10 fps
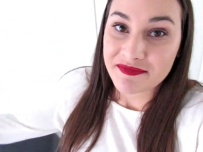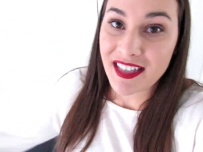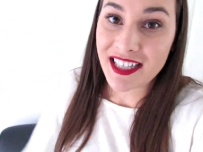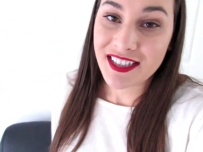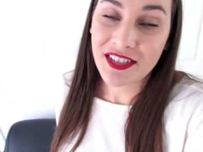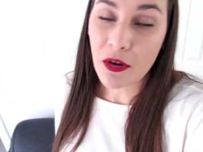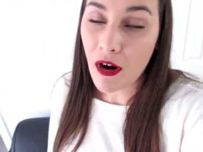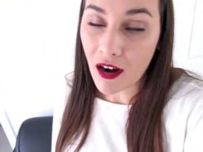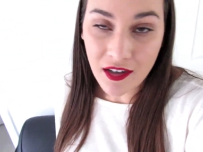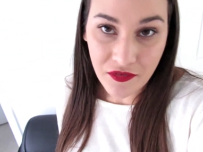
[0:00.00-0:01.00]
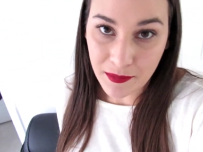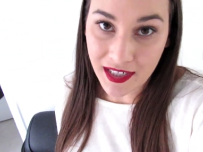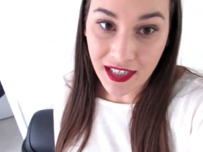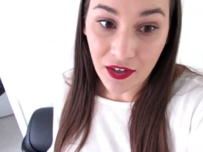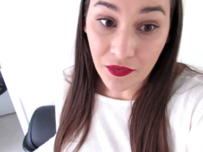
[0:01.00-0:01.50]
it's so hard for me to
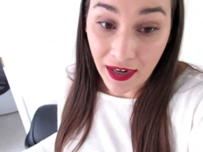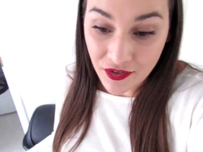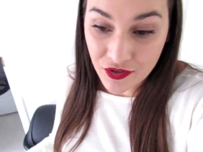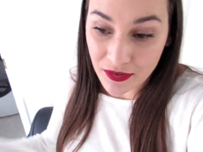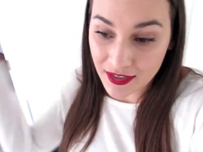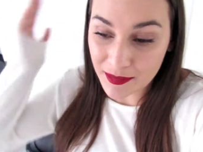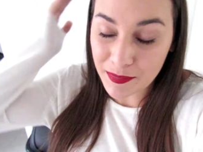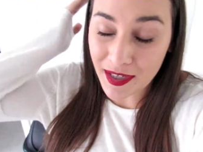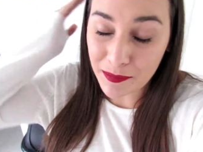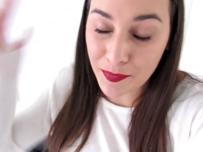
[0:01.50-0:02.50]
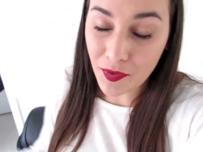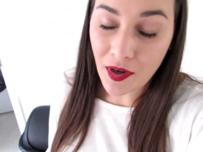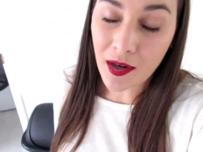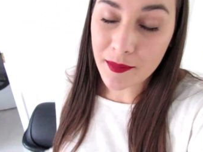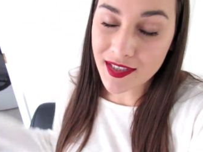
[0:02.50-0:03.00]
get around to it, but I
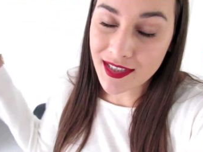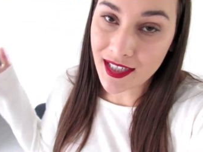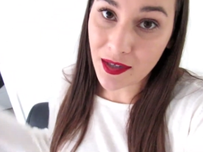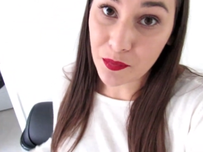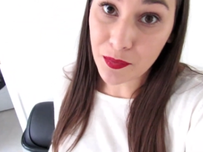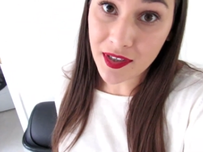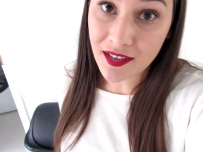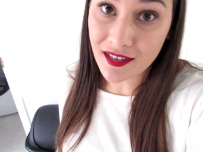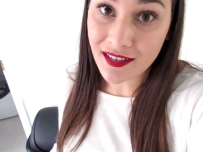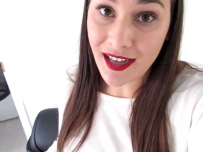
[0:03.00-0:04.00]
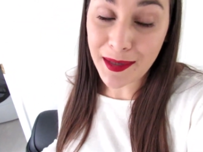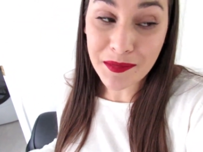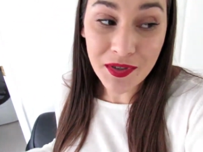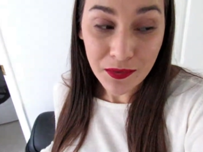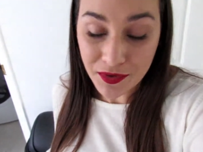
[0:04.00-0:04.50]
promise that I will. I'm
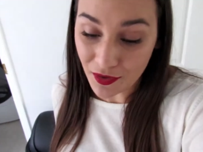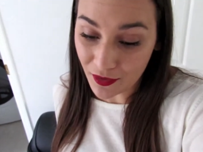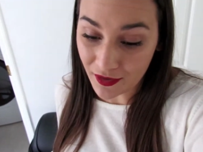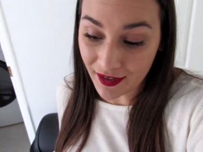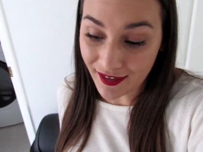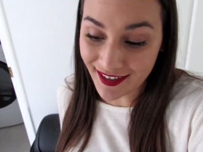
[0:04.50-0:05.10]
so sorry.